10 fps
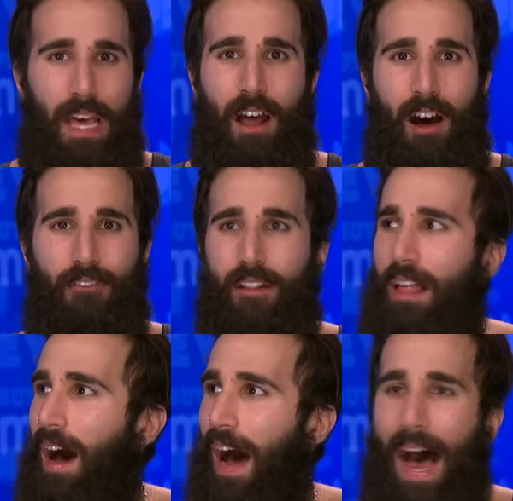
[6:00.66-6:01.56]
that off.
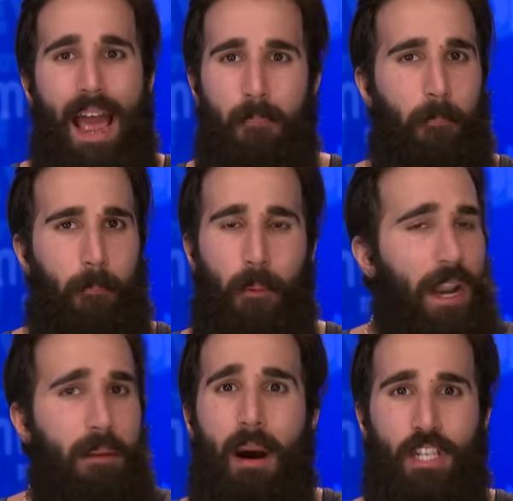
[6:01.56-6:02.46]
I
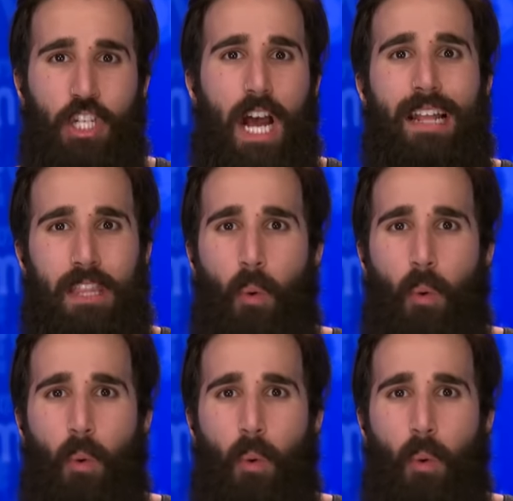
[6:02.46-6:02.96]
pretty much got the